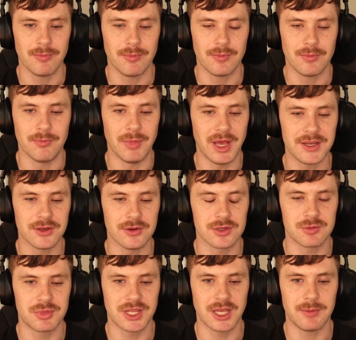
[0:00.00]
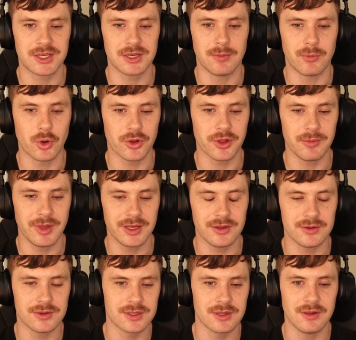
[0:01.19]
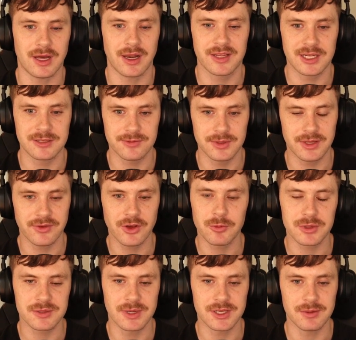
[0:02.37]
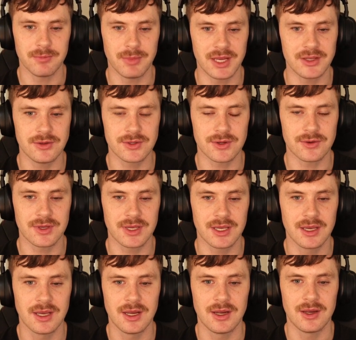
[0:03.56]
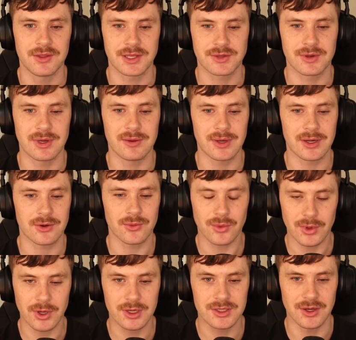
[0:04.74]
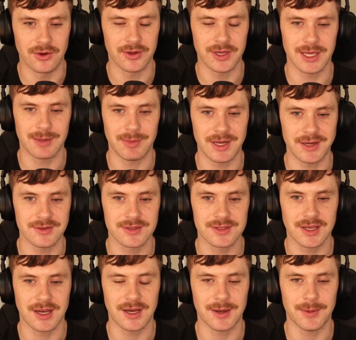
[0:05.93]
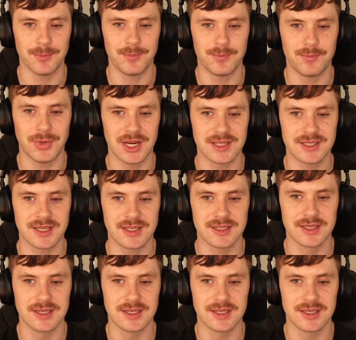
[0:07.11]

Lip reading: menus, but they mention more than menus. A lot of the times when developers mention menus only, the screen reader works only in menus. But it says